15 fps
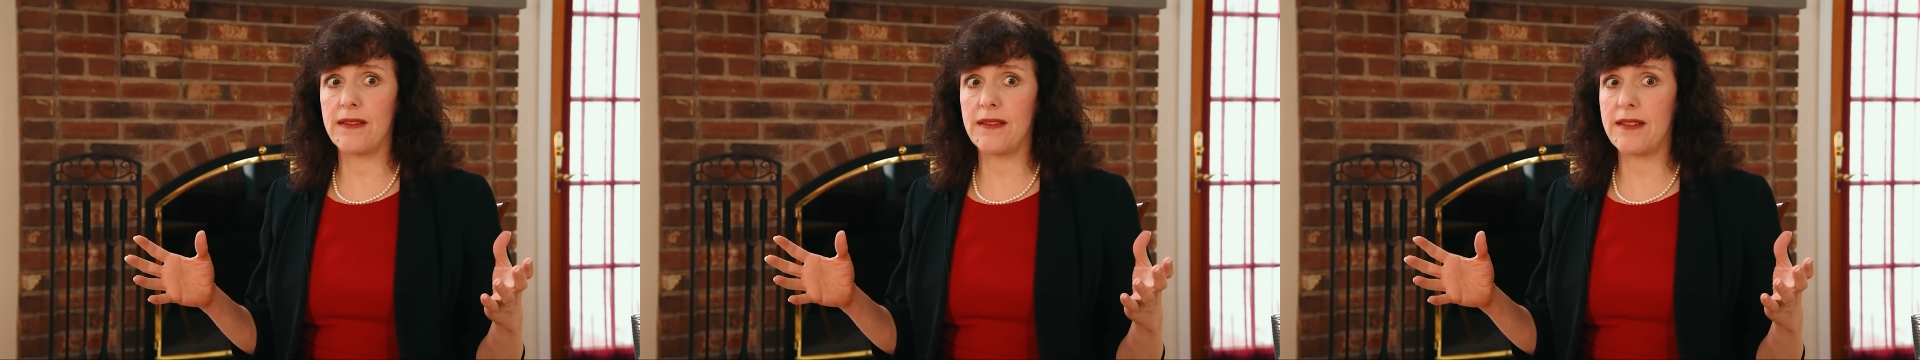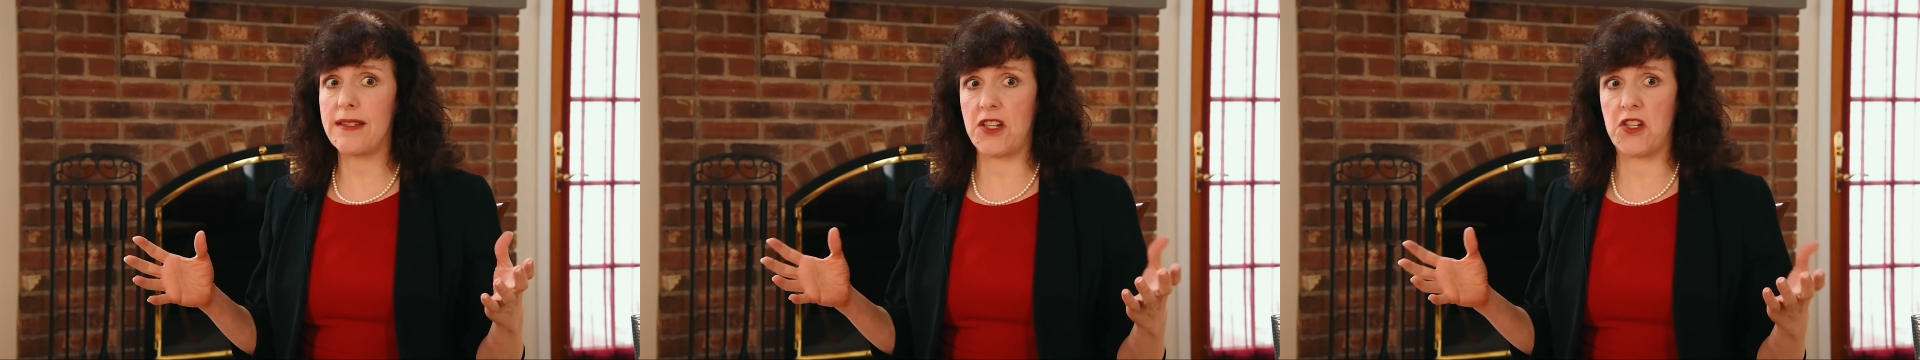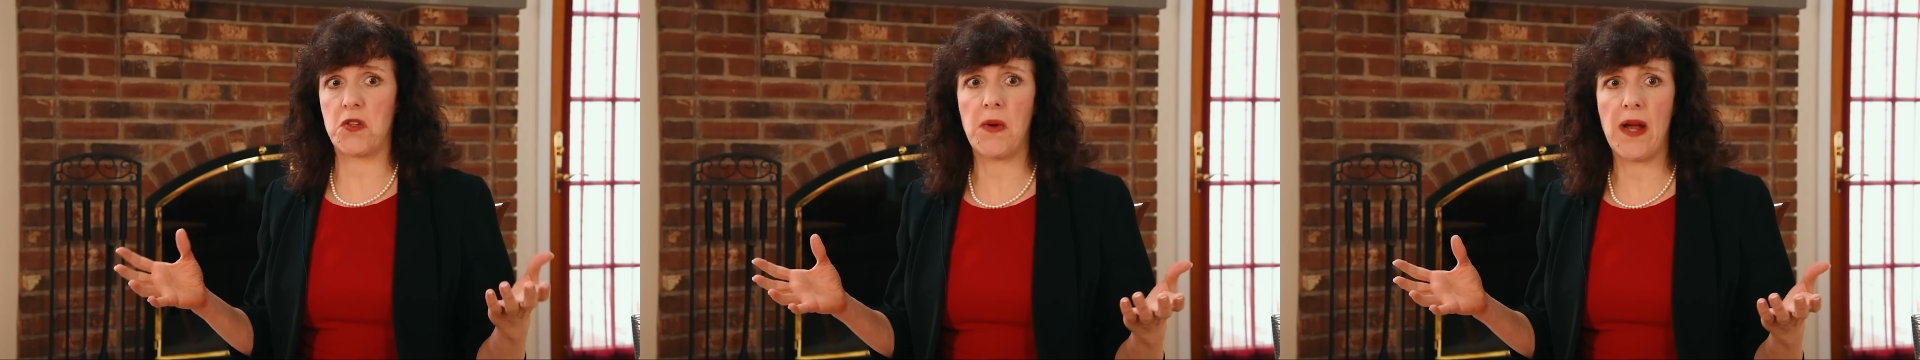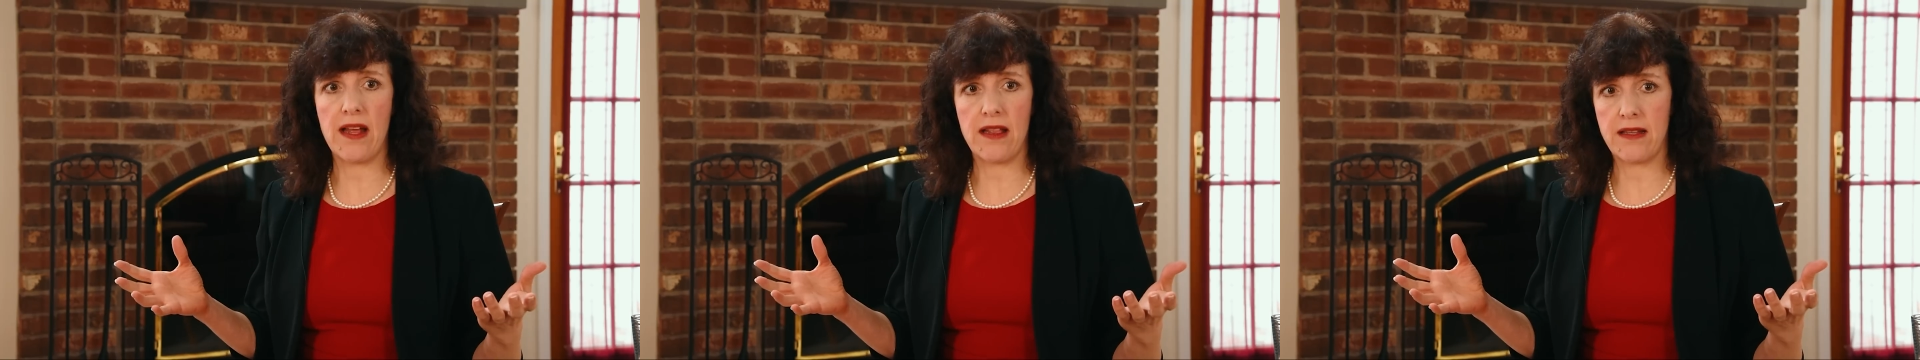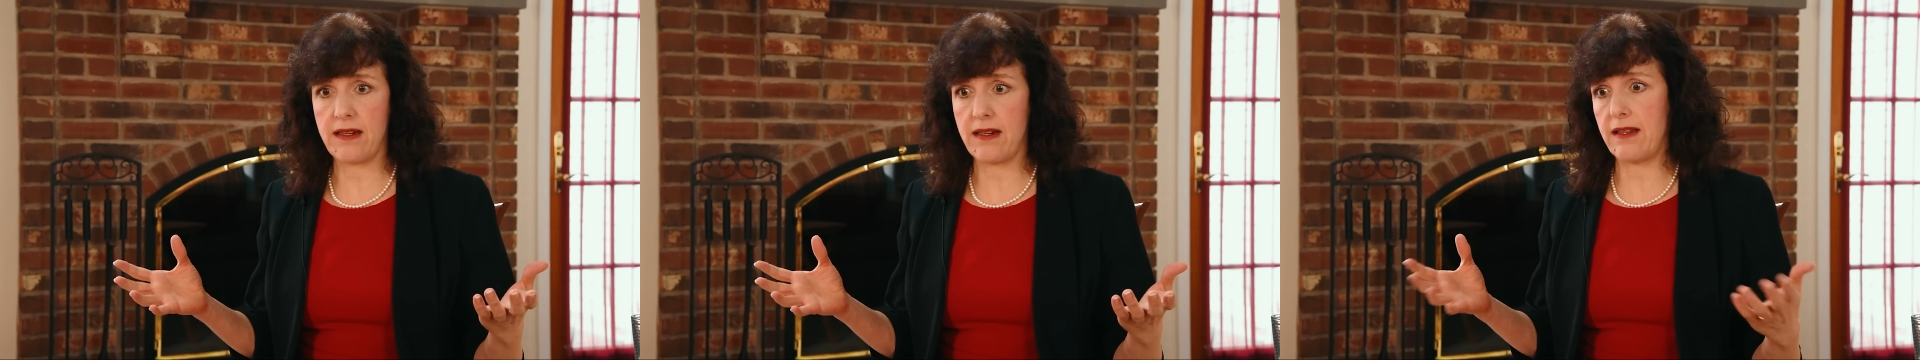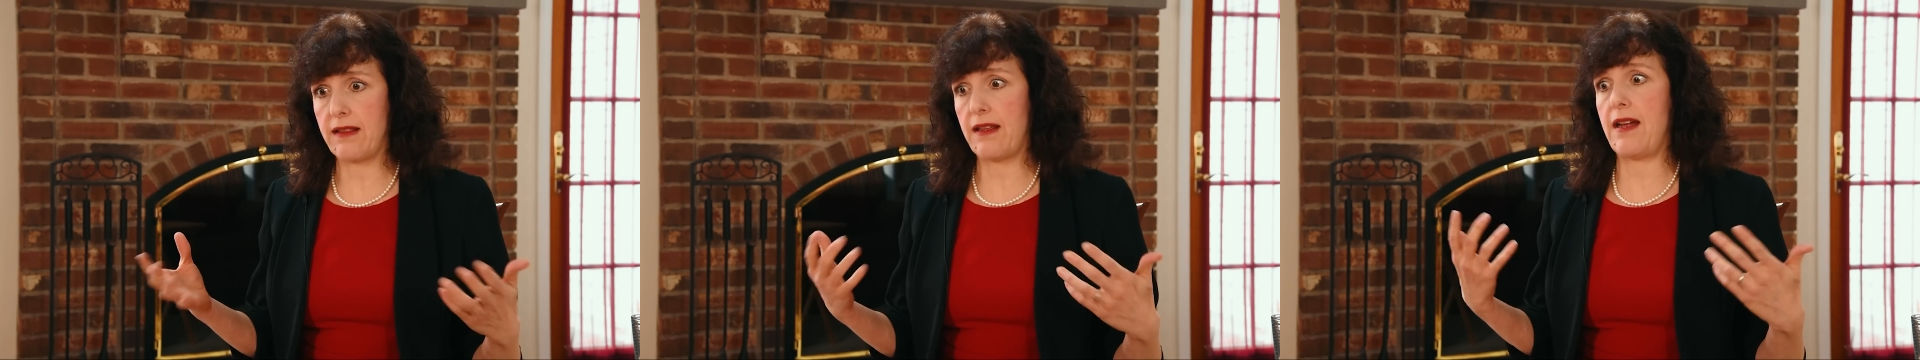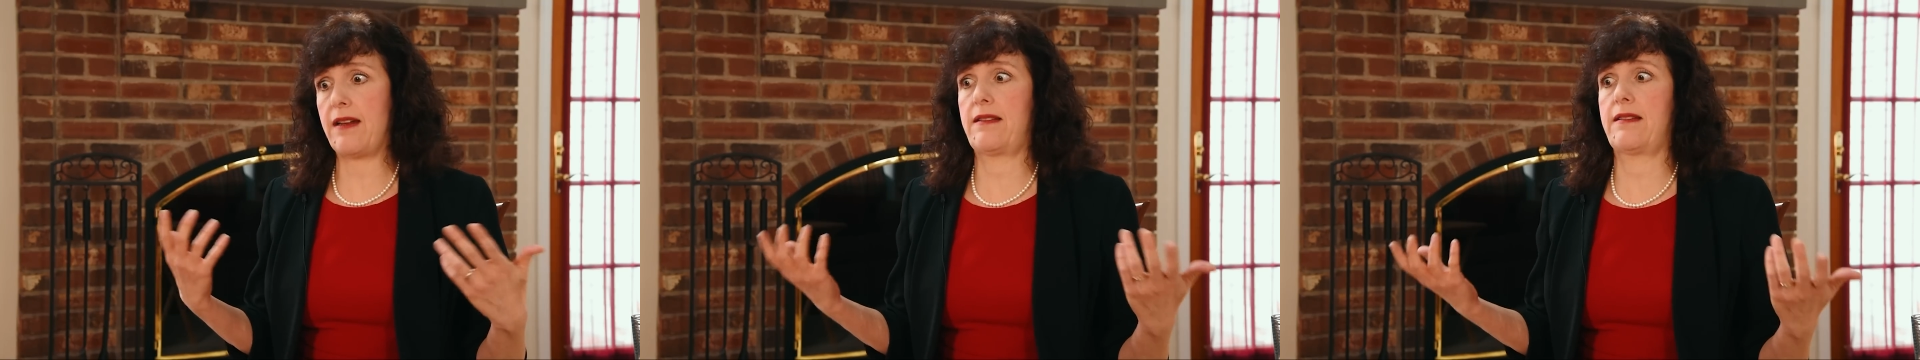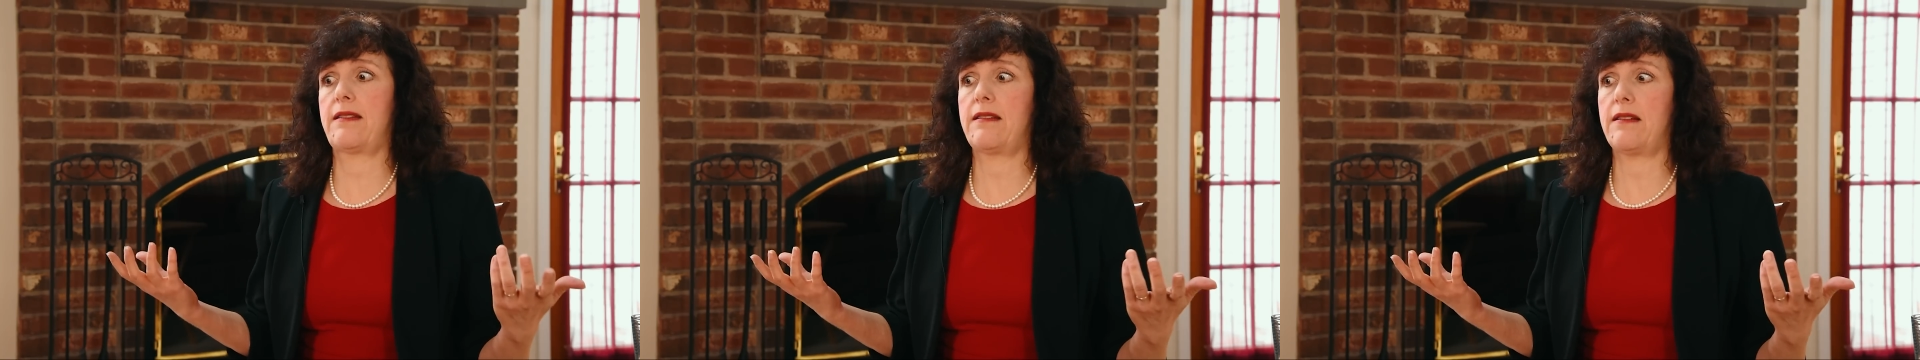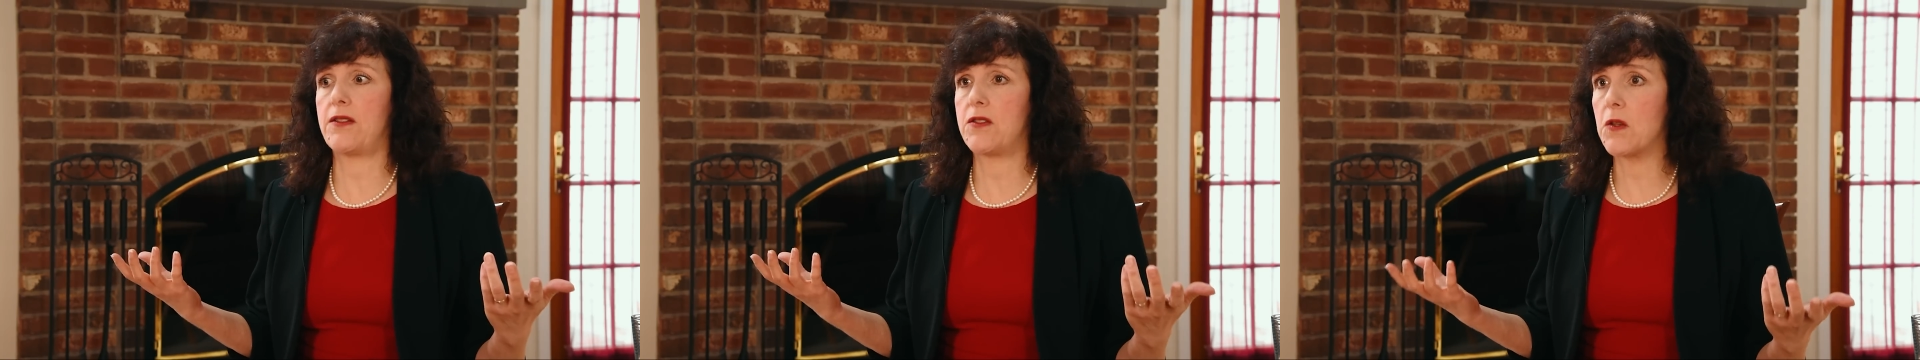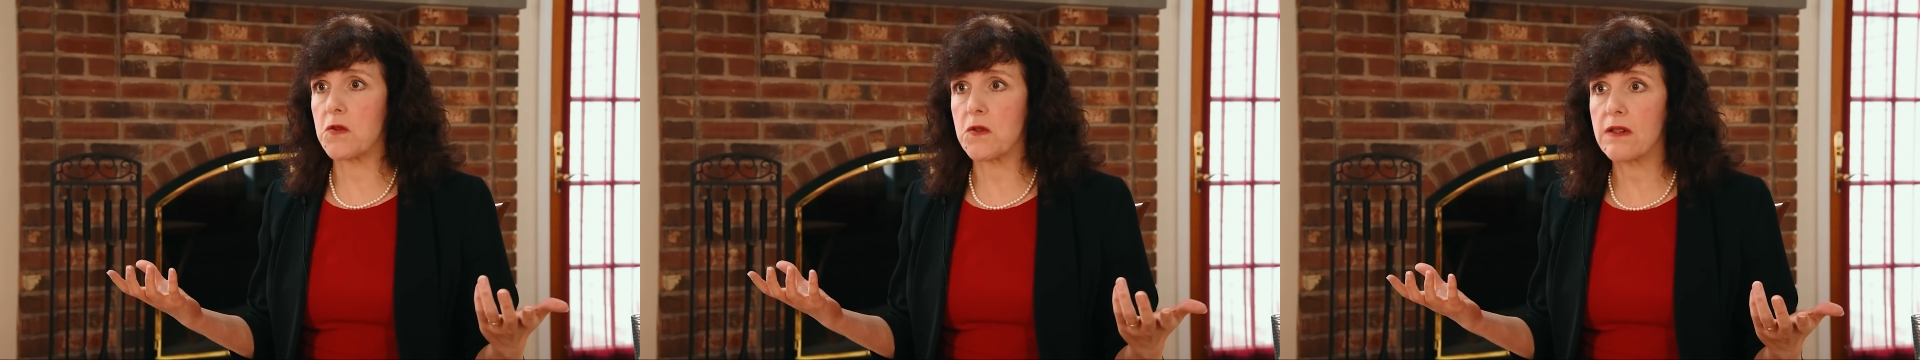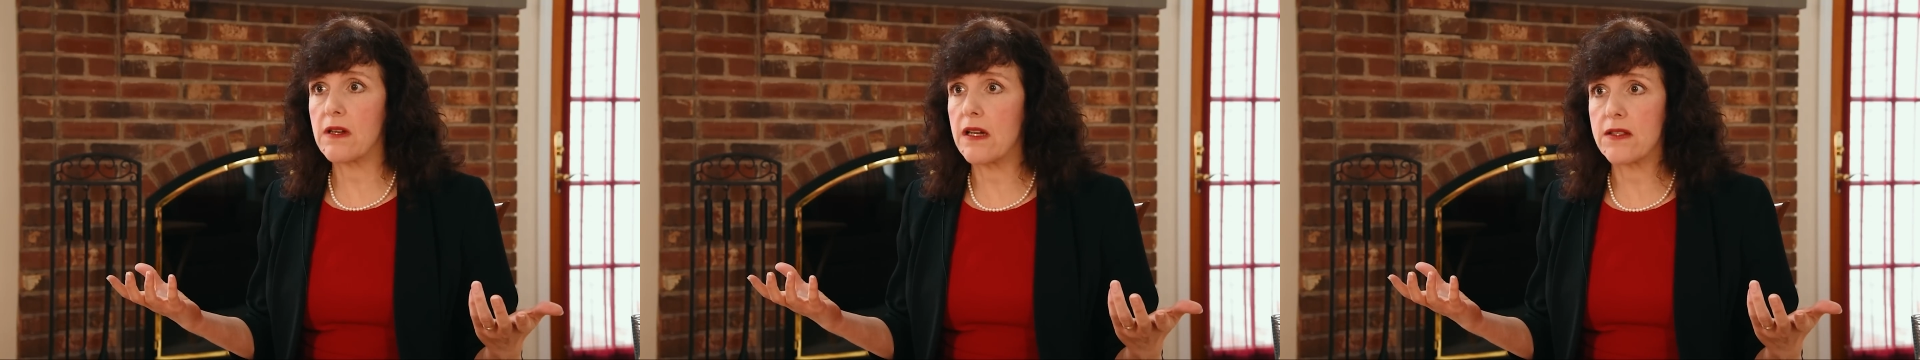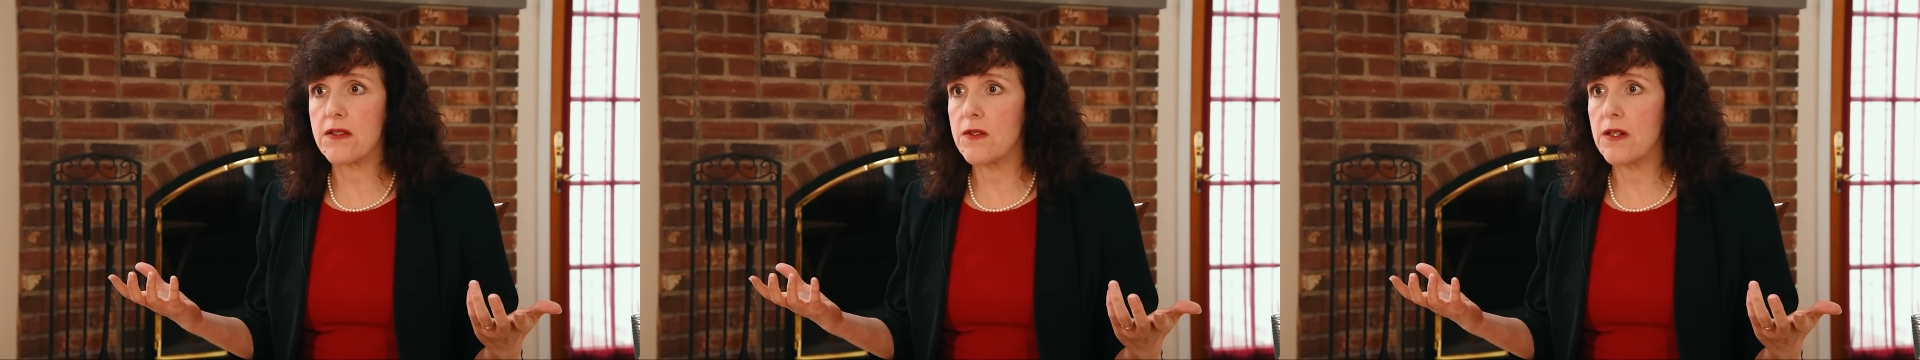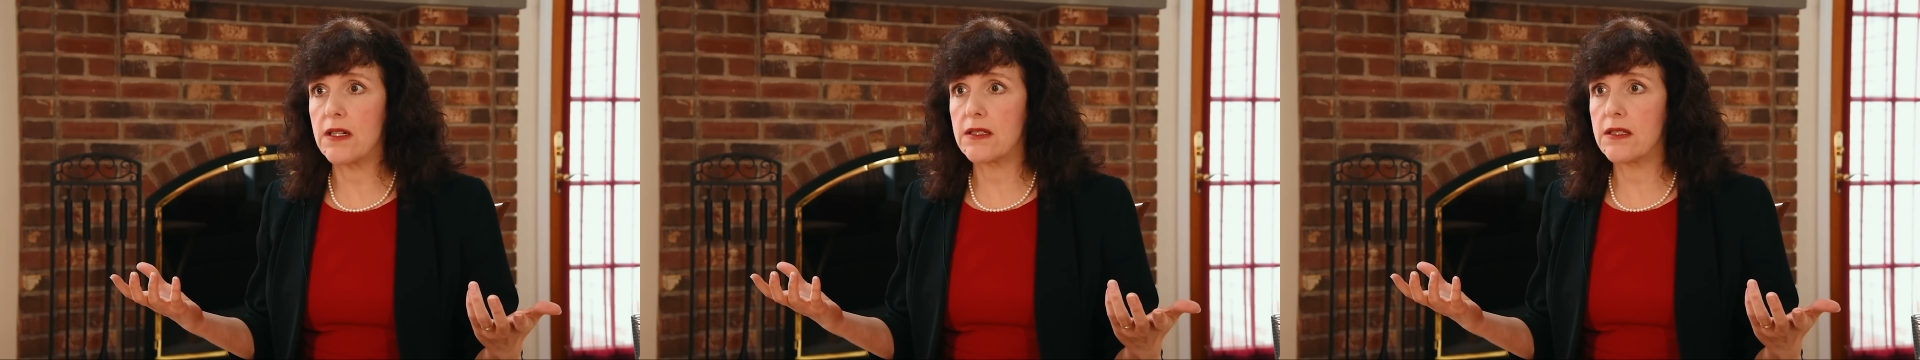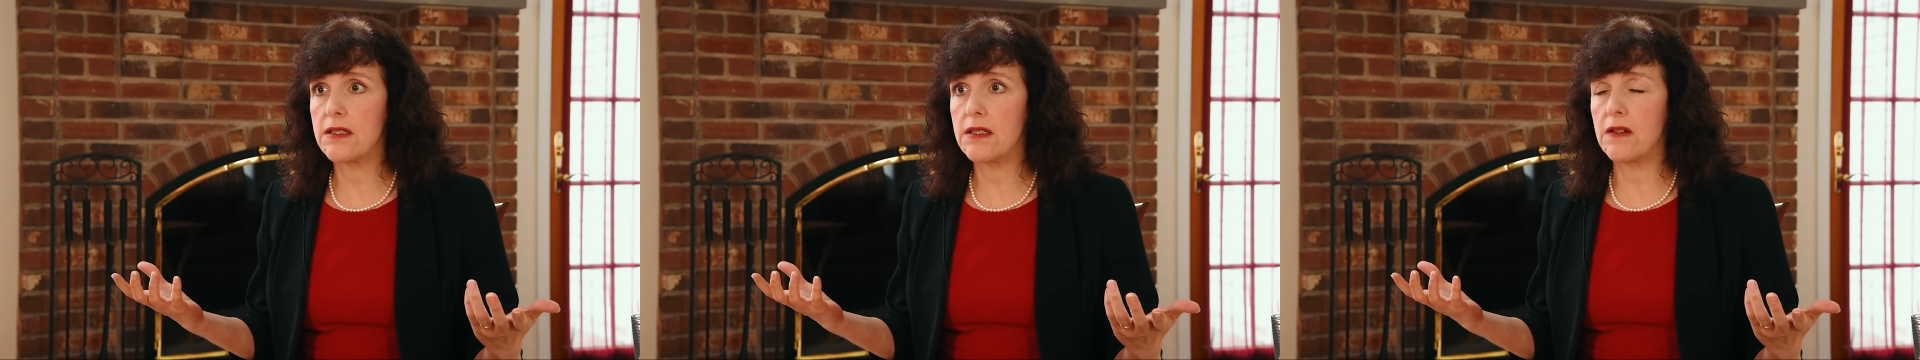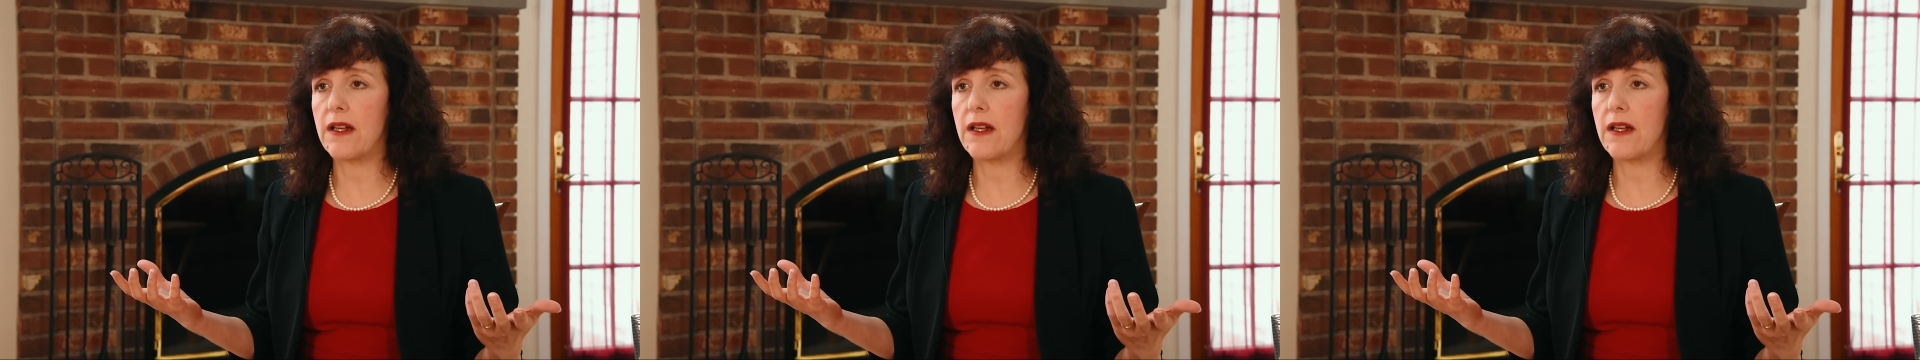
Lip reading: sexuality, that's a social construct.